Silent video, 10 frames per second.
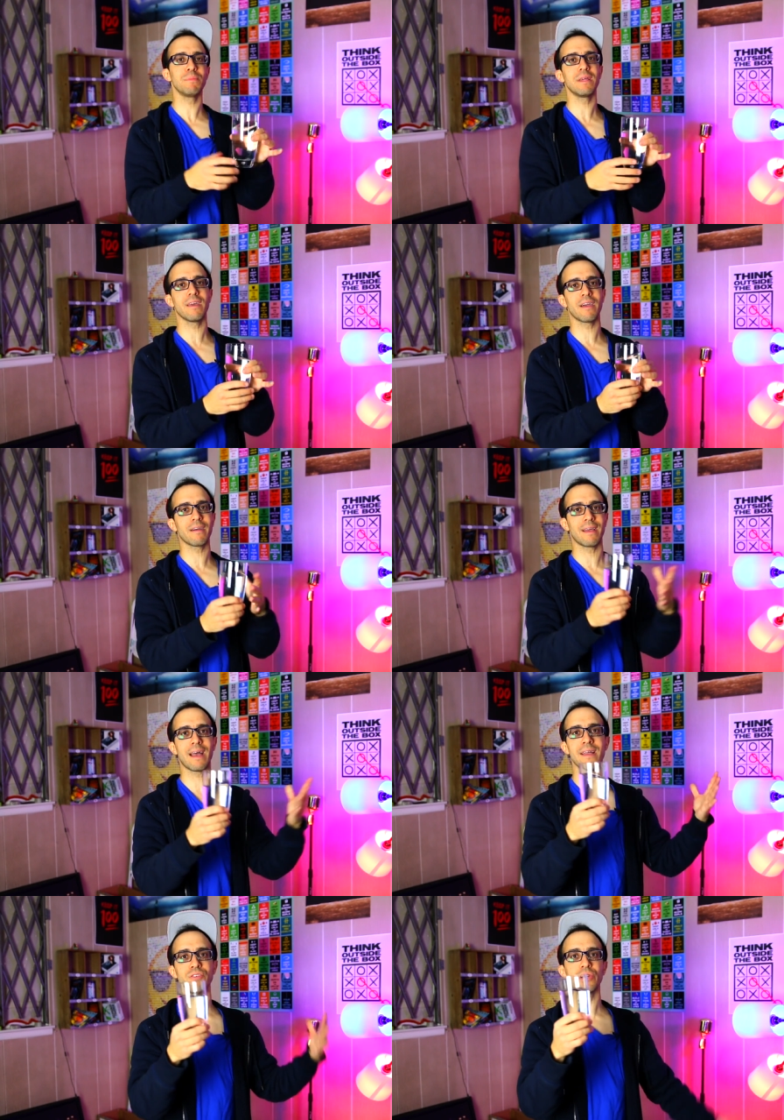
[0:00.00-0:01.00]
me there,
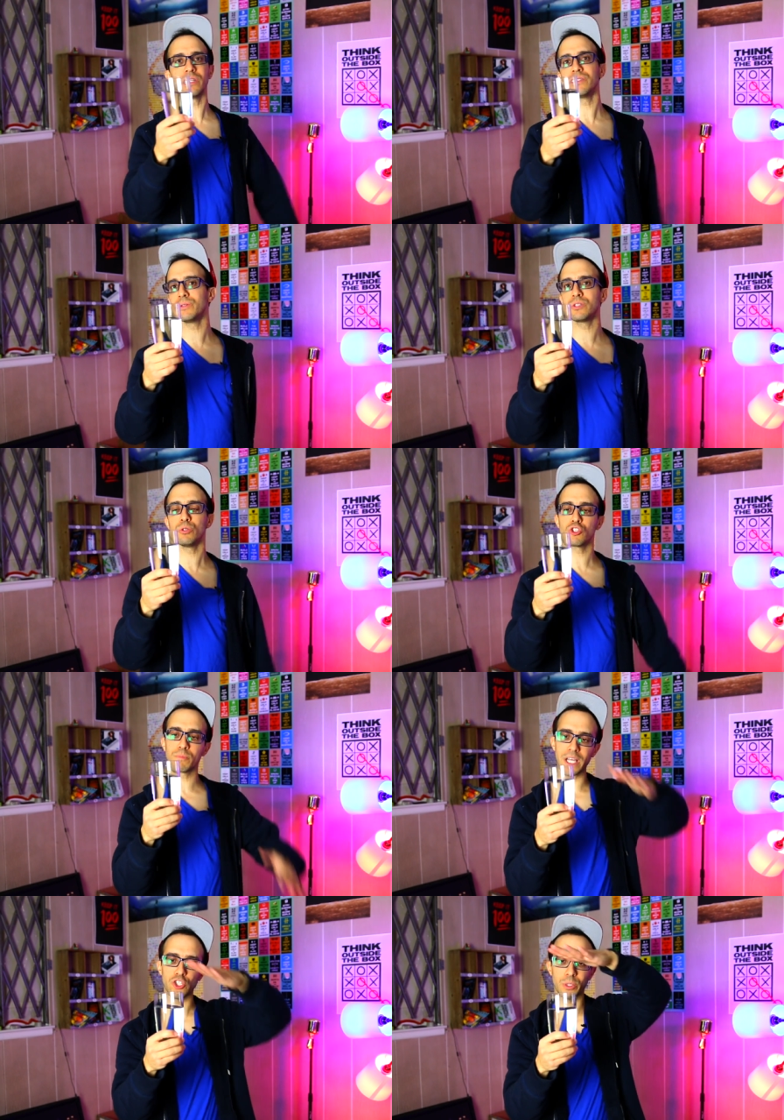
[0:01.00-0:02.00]
and you can do it too. Just
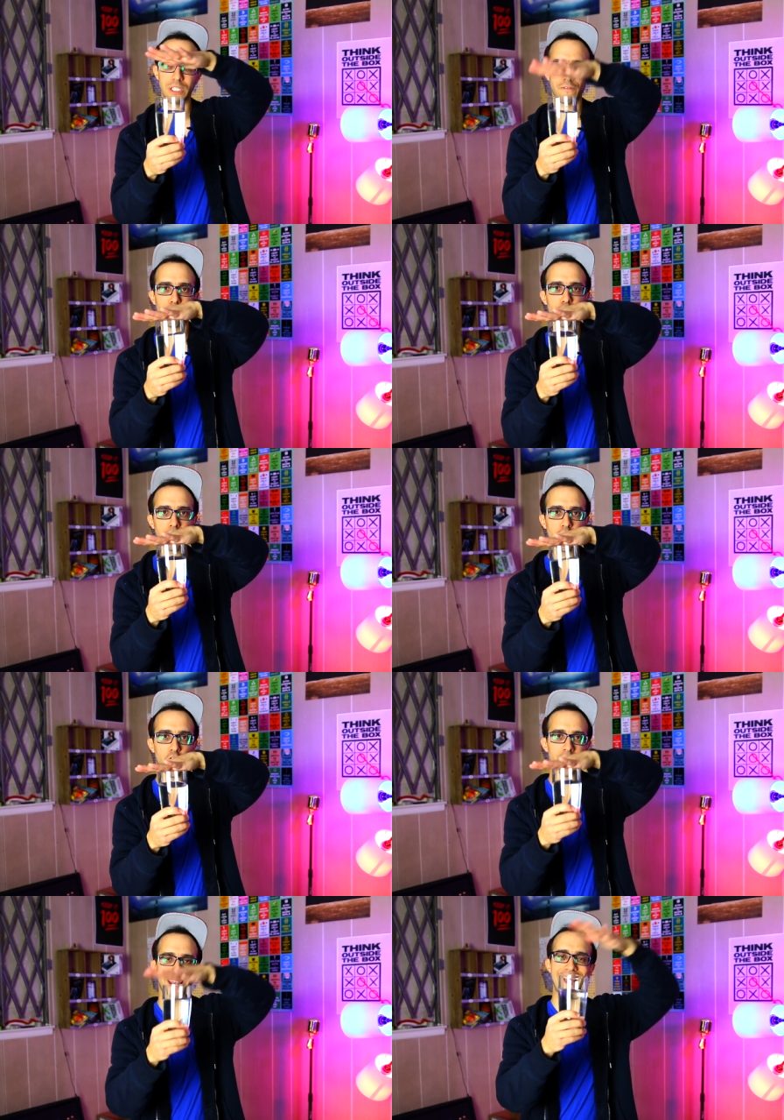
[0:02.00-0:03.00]
make sure it's firmly
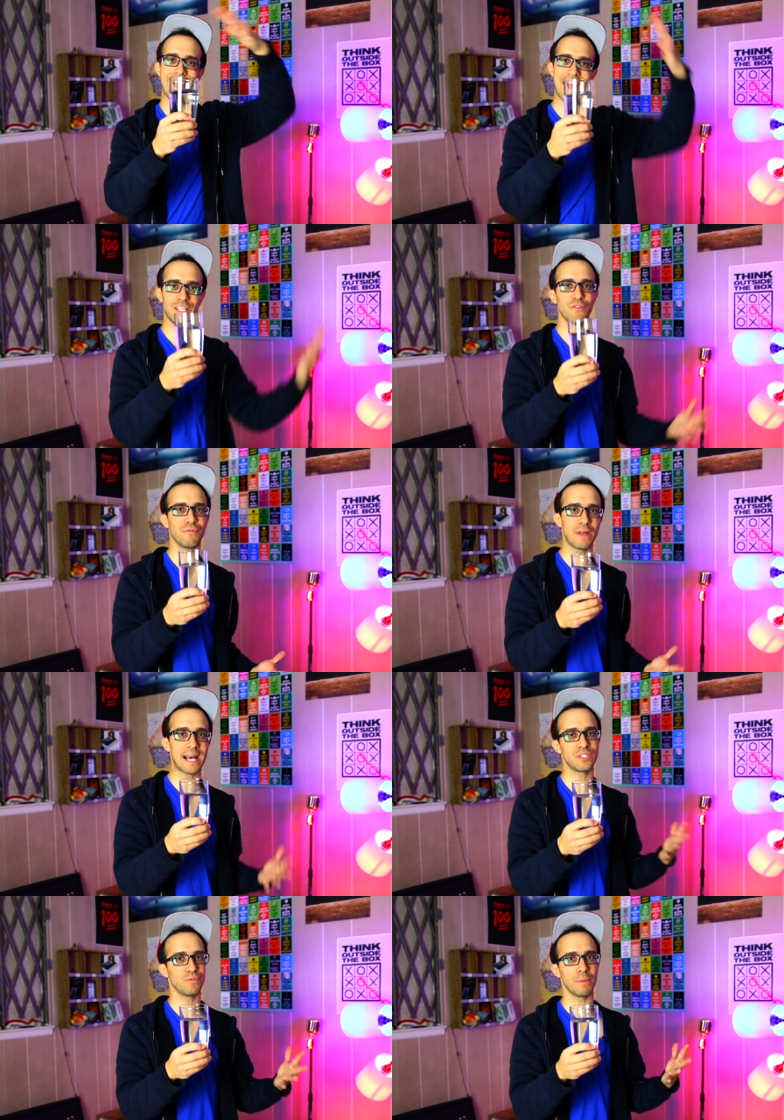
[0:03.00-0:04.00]
on and you,
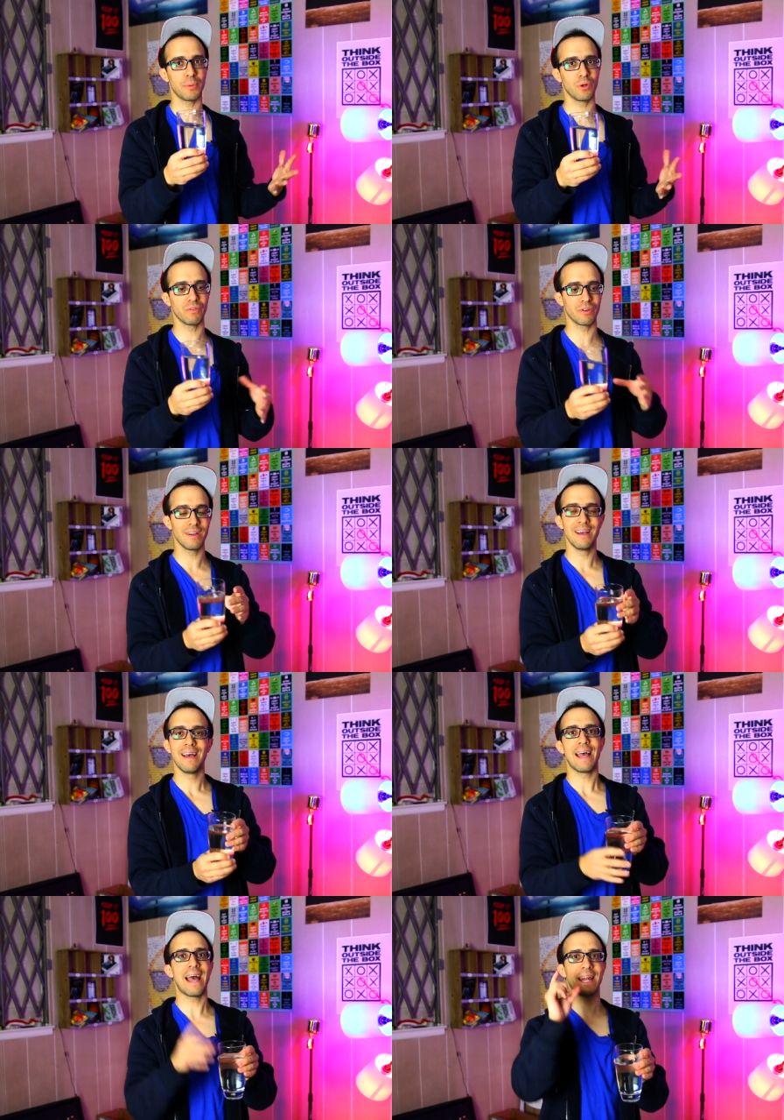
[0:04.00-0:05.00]
as you flip it over,
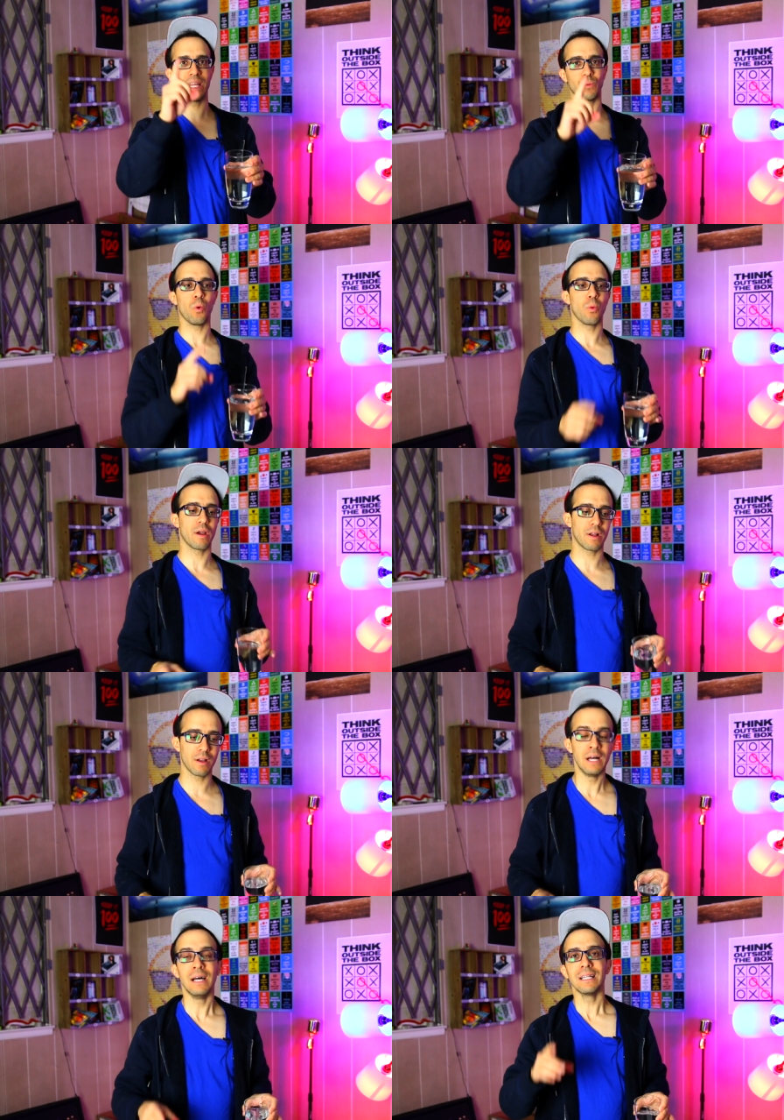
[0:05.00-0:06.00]
and it will work.
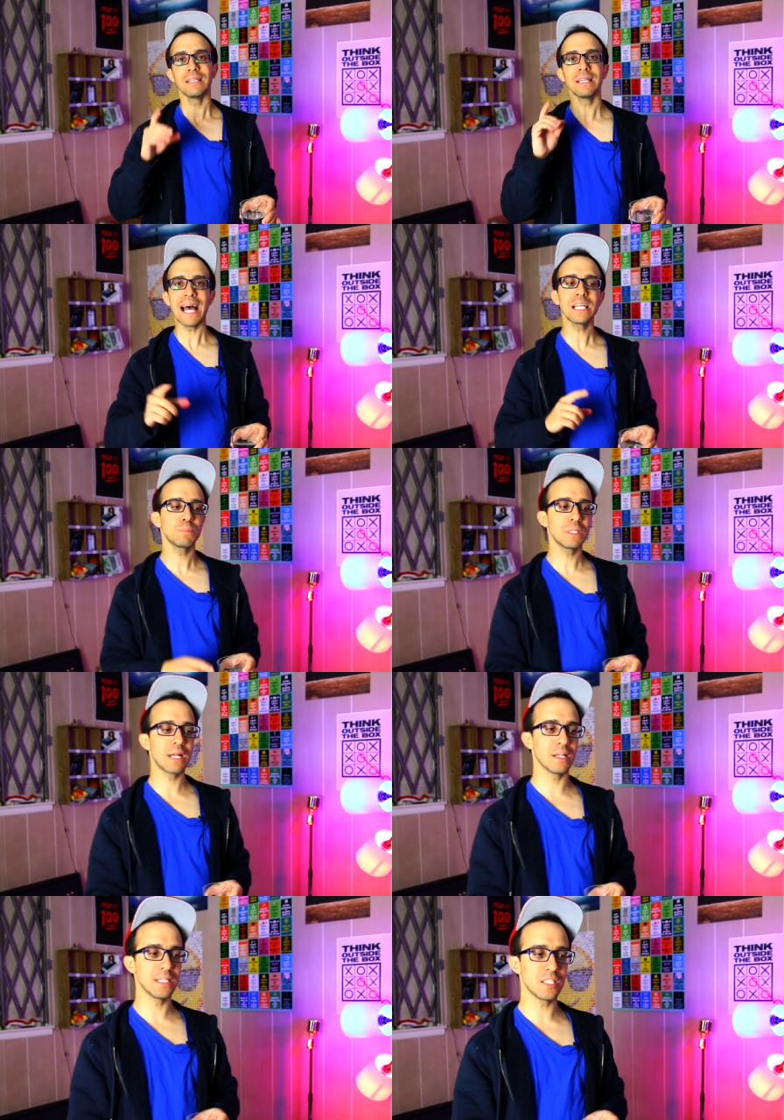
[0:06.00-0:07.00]
Last but
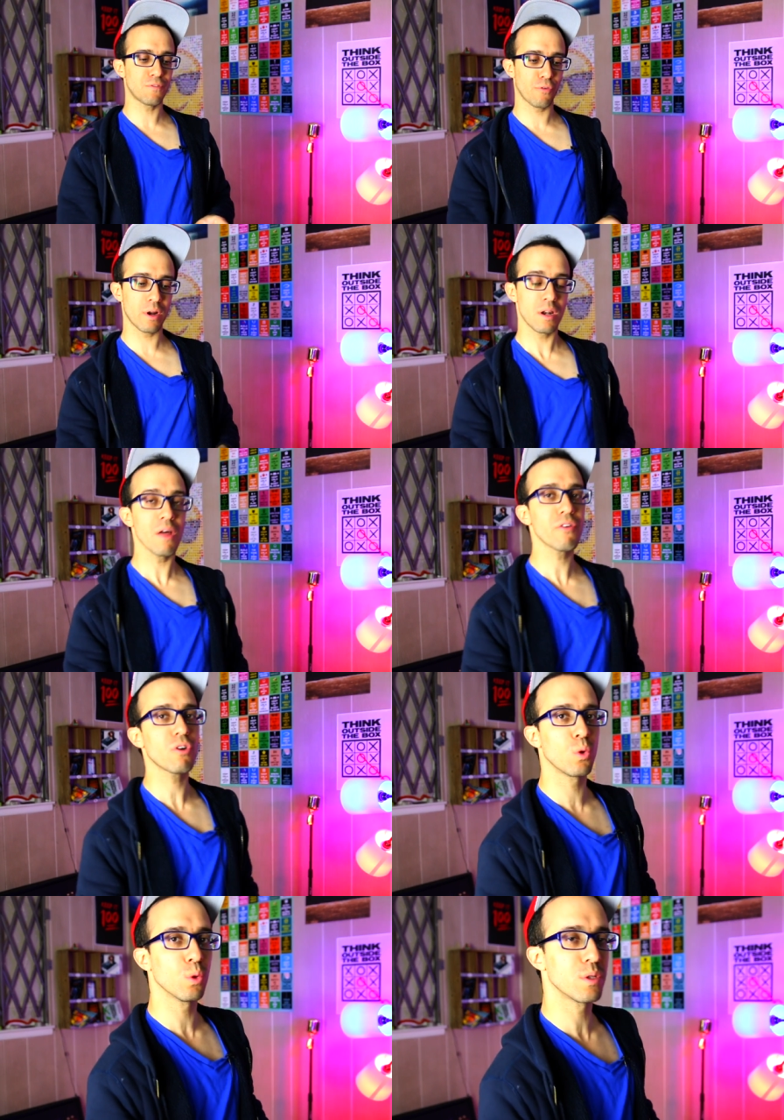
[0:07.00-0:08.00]
not least, for another
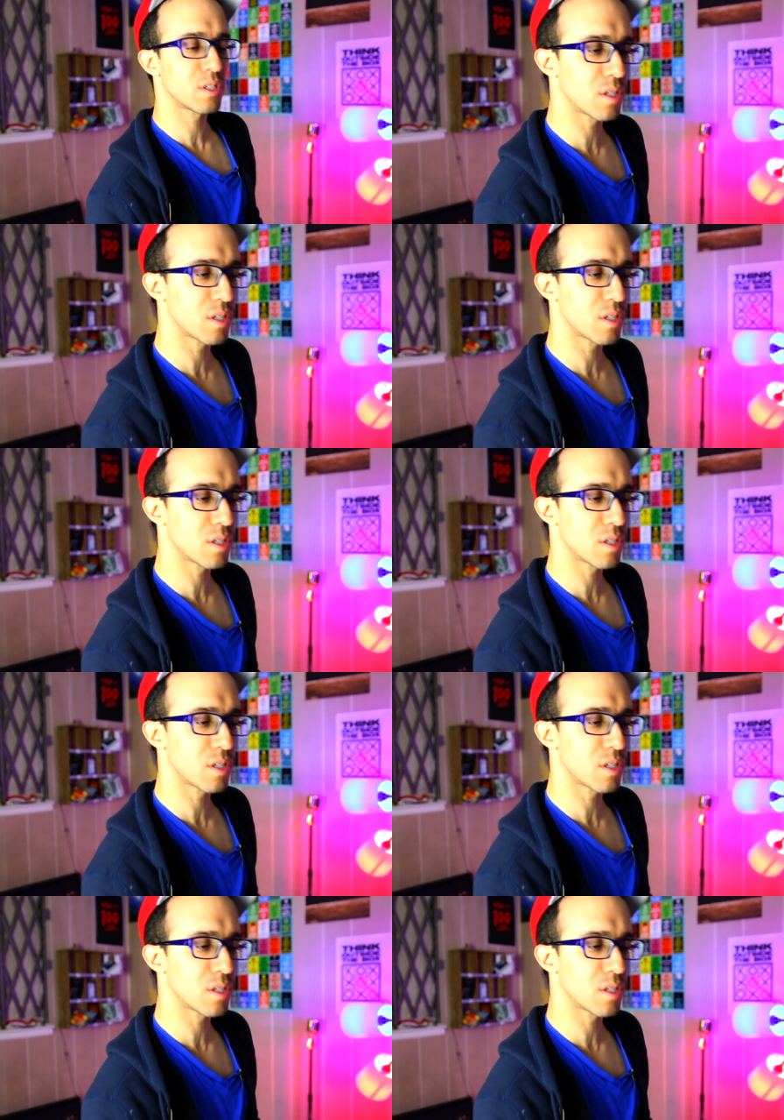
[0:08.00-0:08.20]
cool